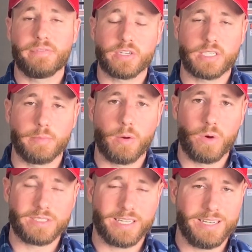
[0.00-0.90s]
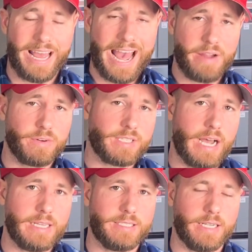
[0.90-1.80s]
if you're someone that wants to get into
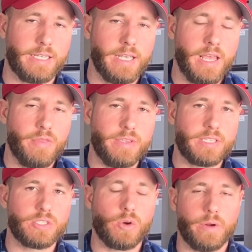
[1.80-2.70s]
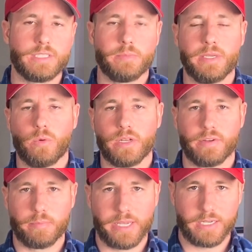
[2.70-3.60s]
advertising, this is going to be one of
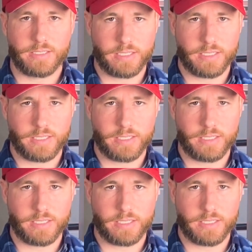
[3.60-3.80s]
your biggest